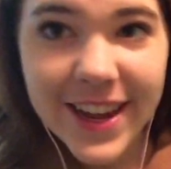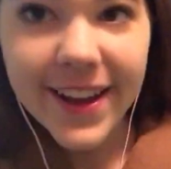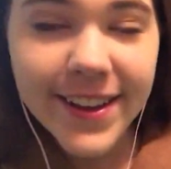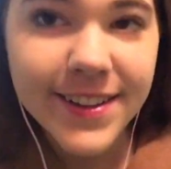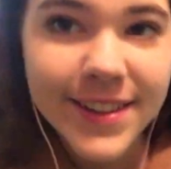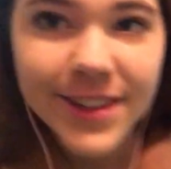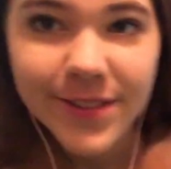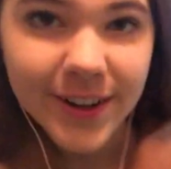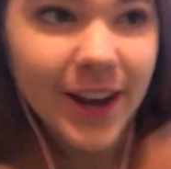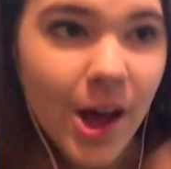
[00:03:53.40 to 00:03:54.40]
today.
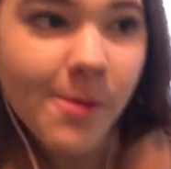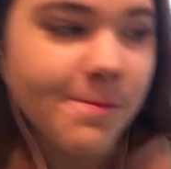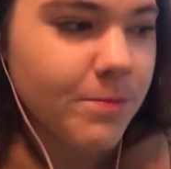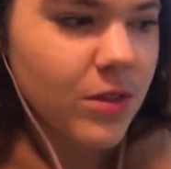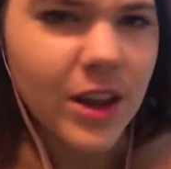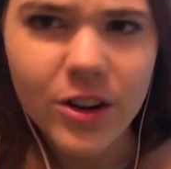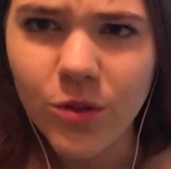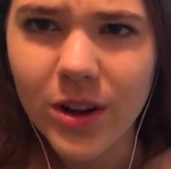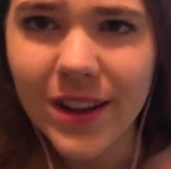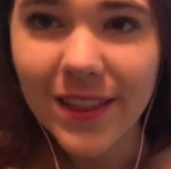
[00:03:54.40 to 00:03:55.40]
Right now,
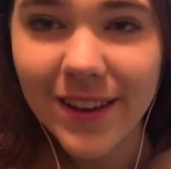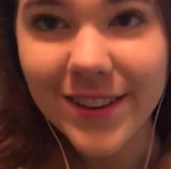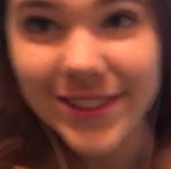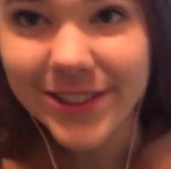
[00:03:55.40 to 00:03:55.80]
negative one, I think.